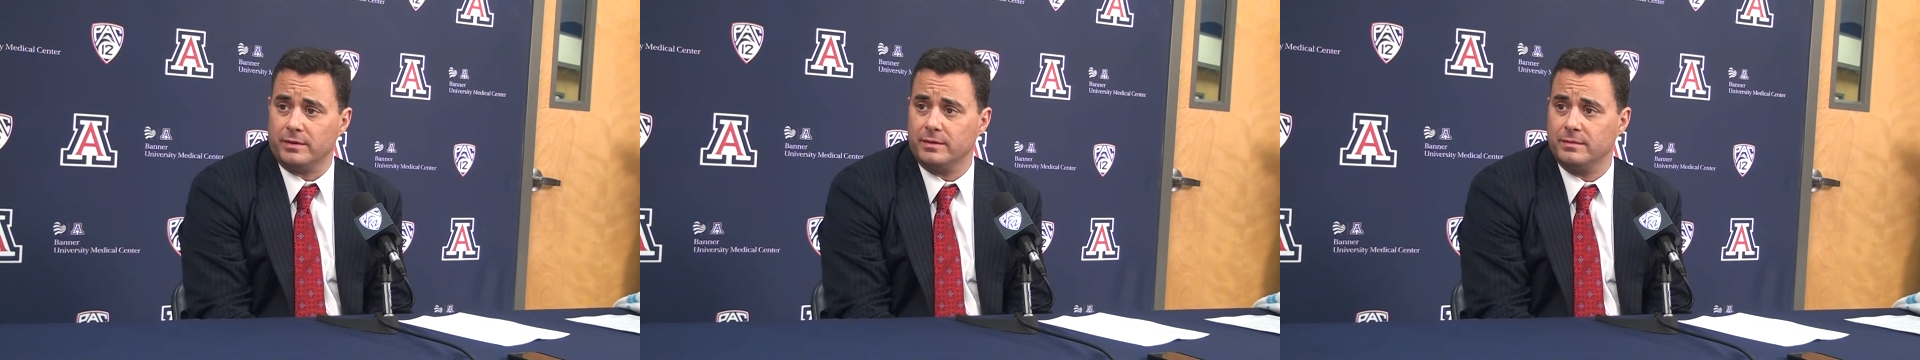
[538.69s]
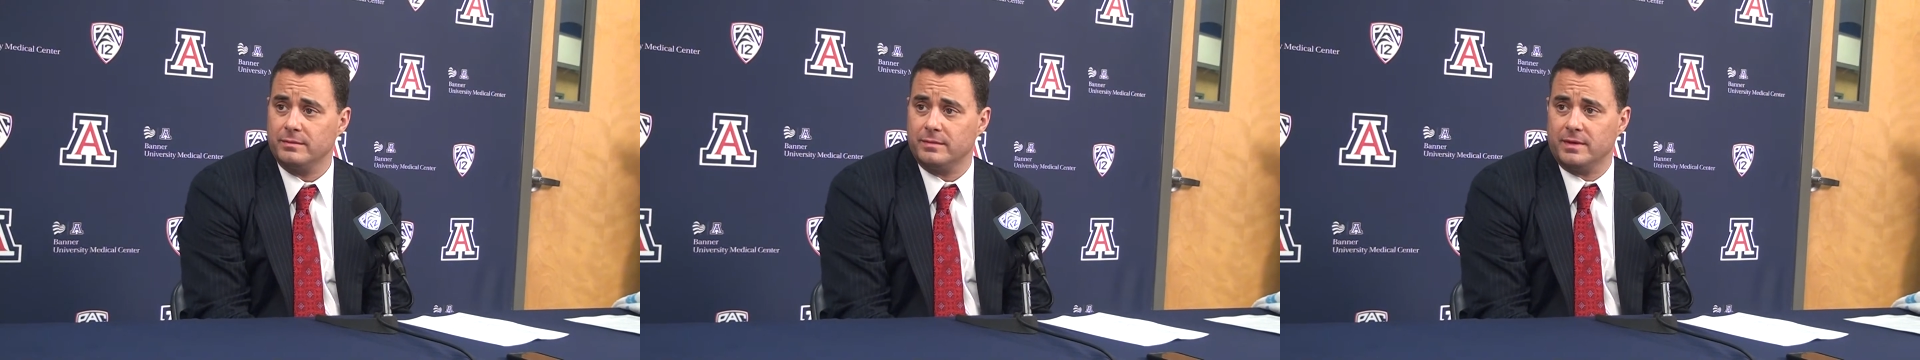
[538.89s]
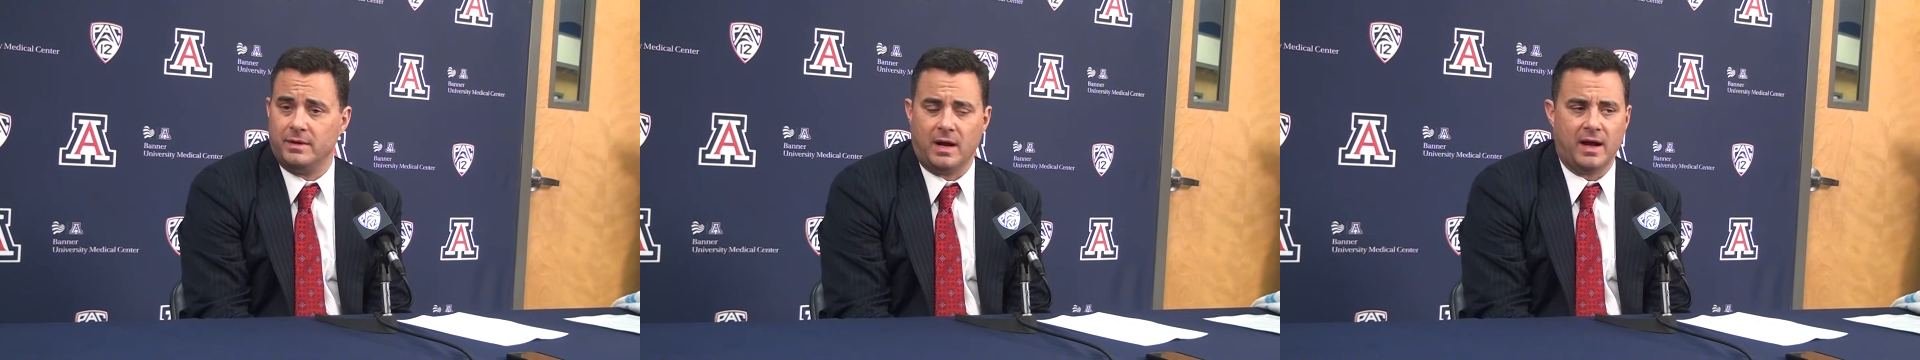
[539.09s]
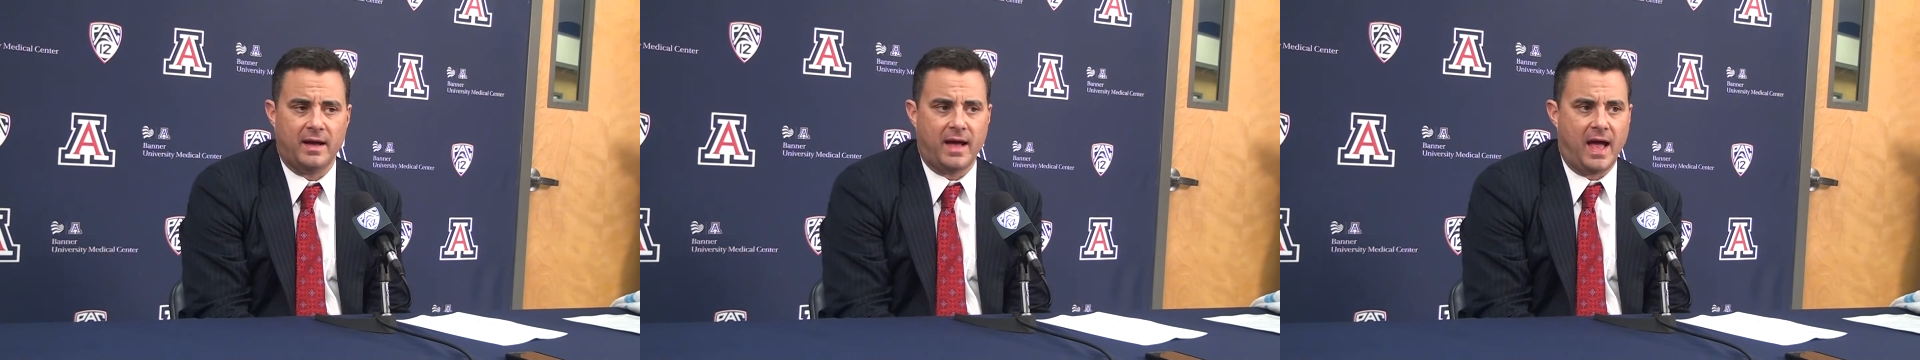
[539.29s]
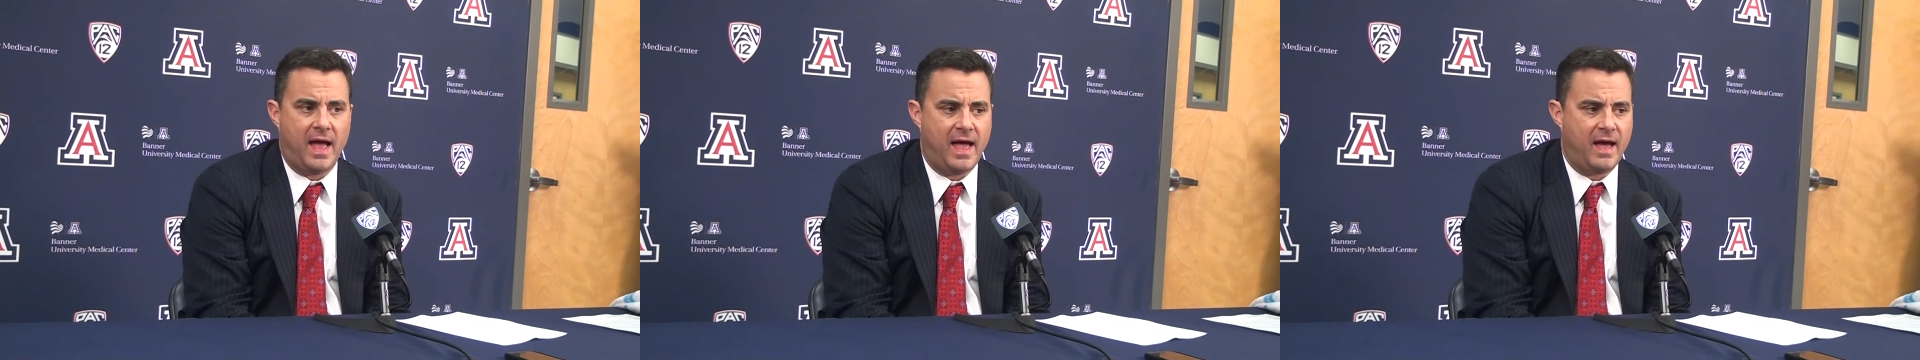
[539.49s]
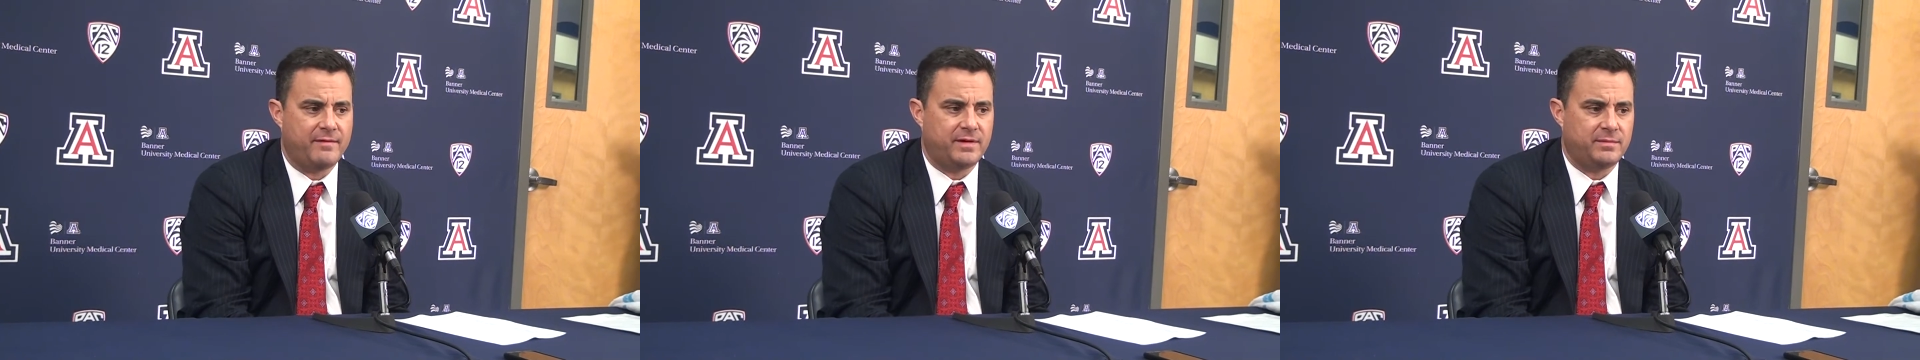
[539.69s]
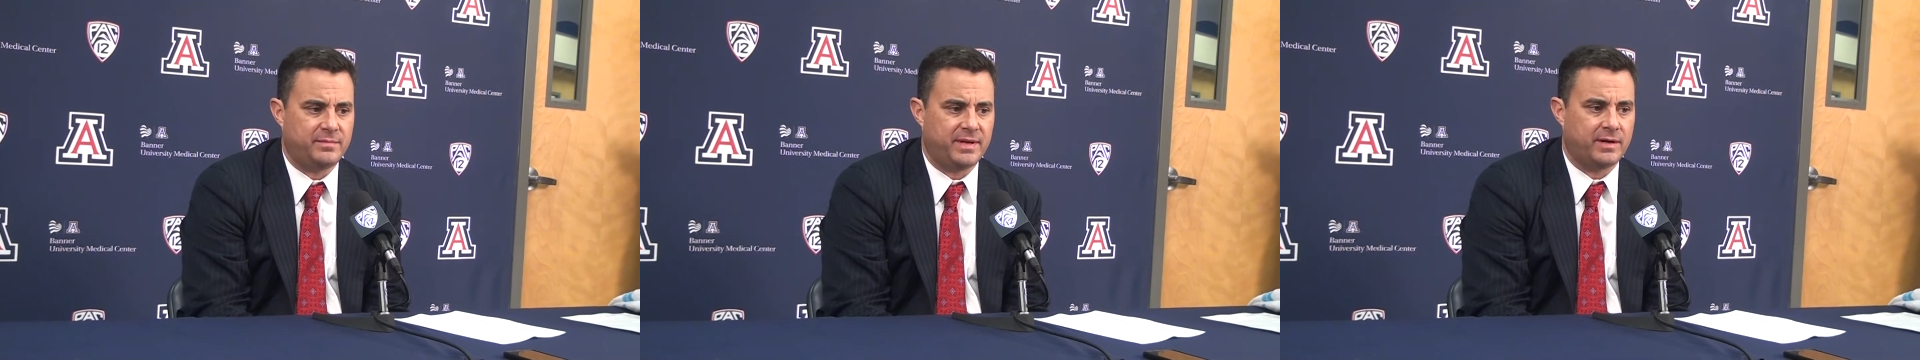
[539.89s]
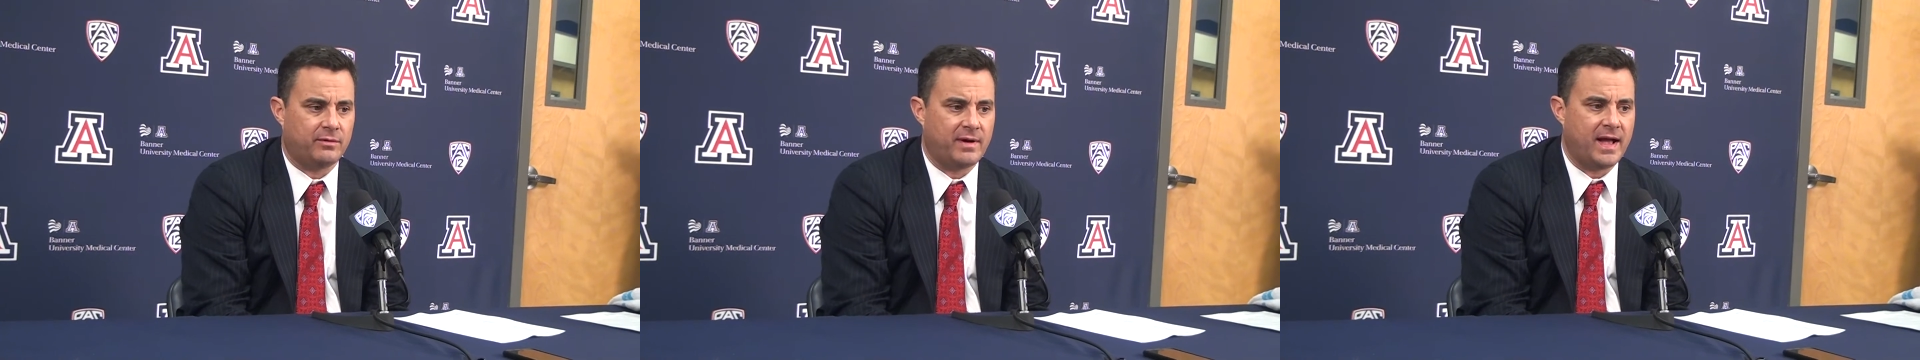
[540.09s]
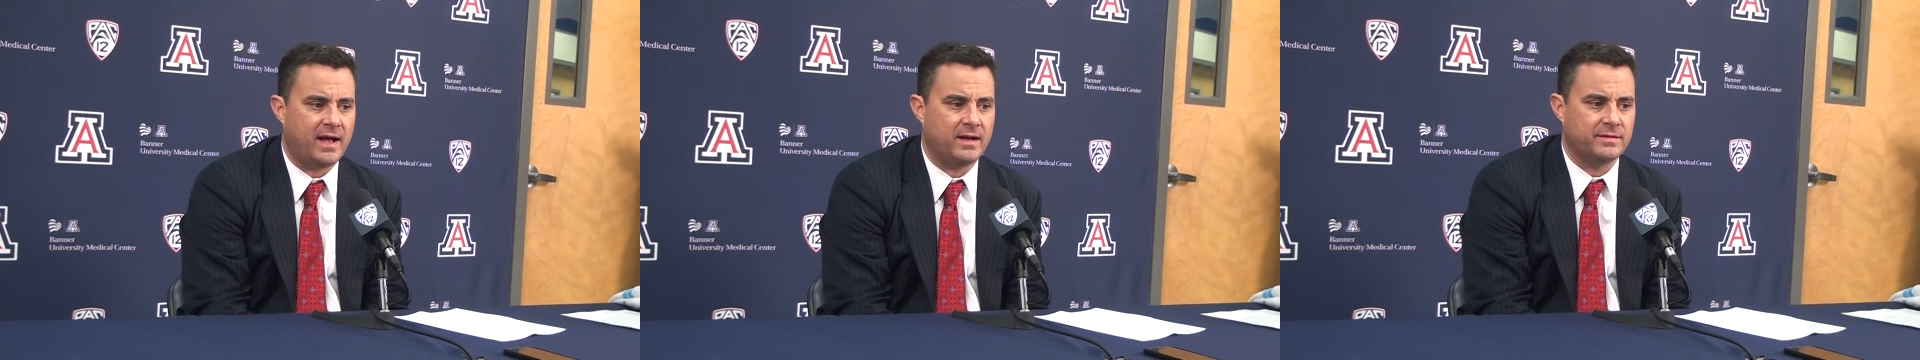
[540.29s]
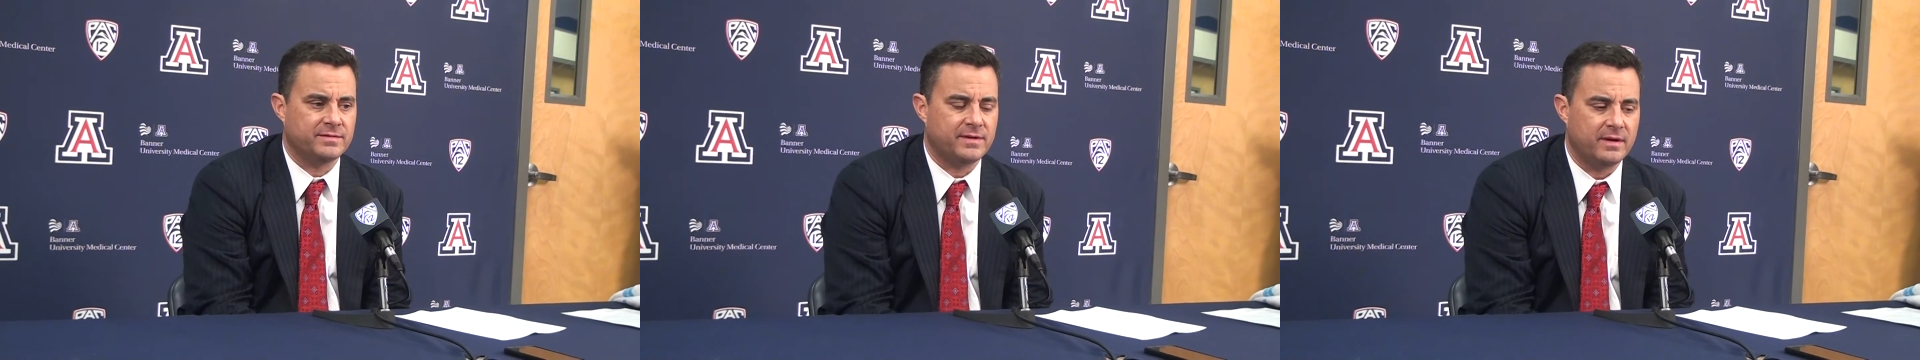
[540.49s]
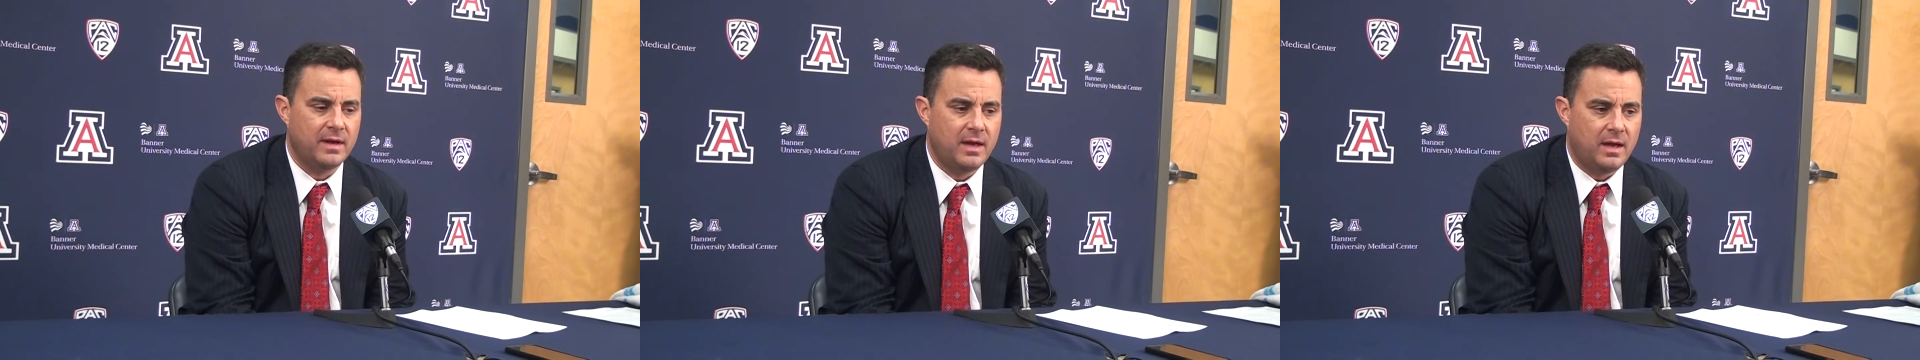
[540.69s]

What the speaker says: Mm-hmm. You know, I haven't been around